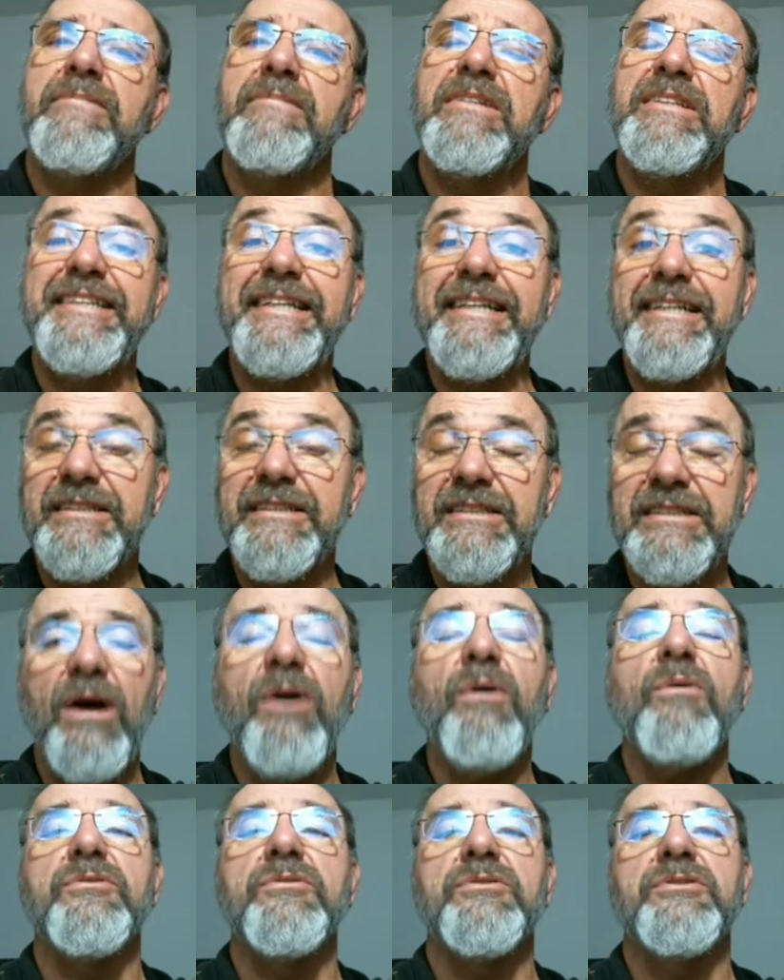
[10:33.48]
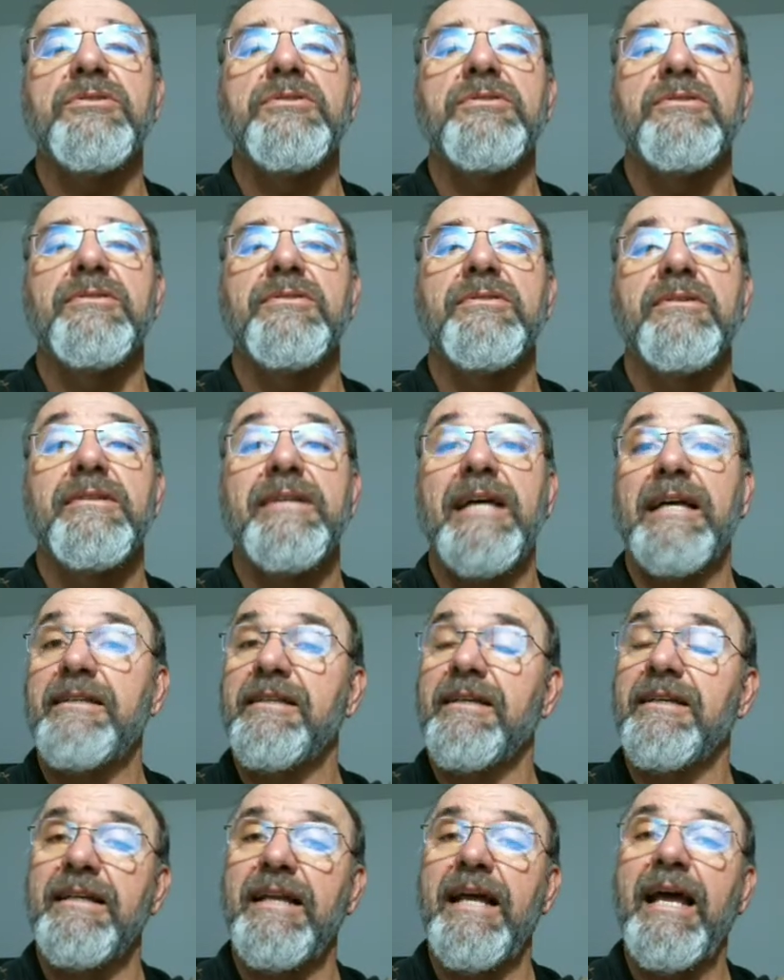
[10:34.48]
denotes that the
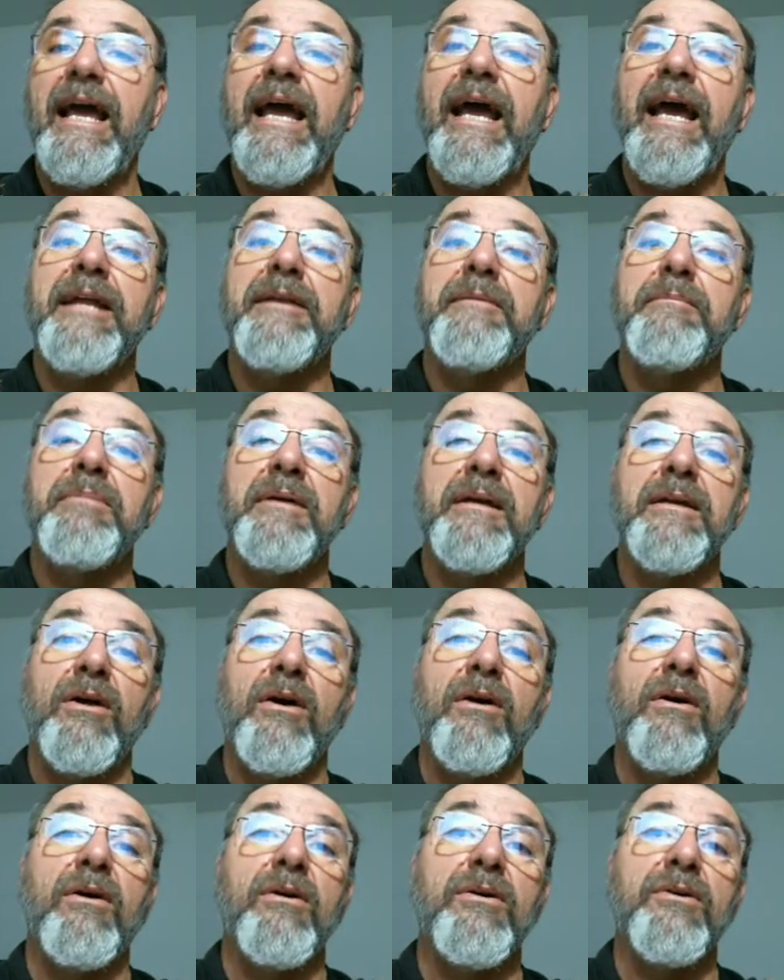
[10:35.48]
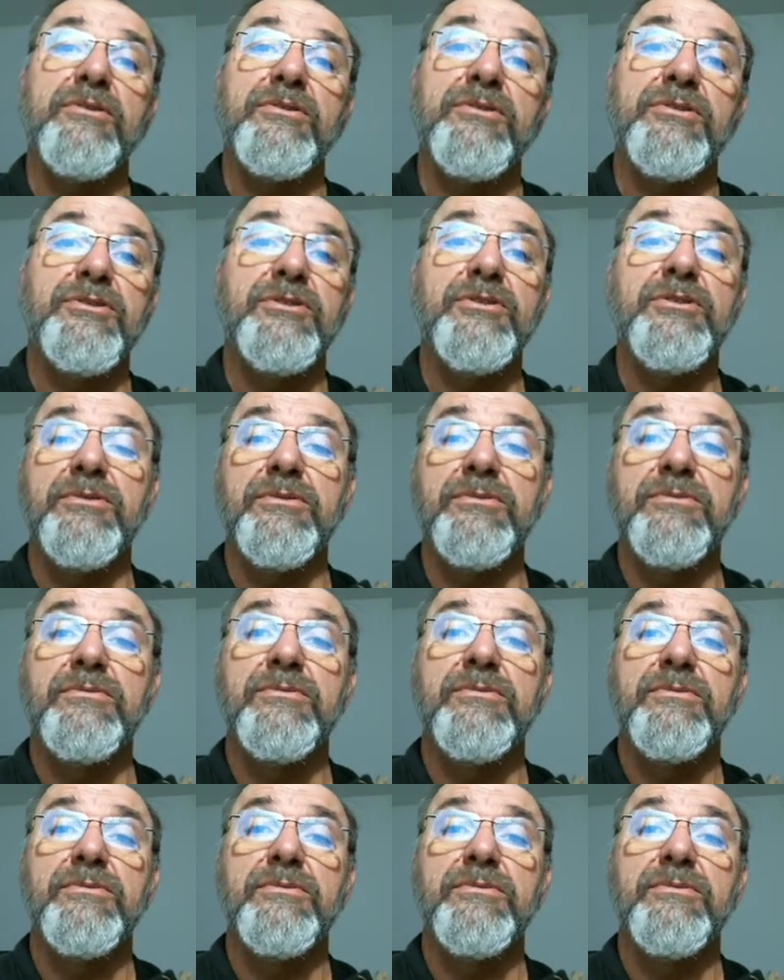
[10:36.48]
land belongs to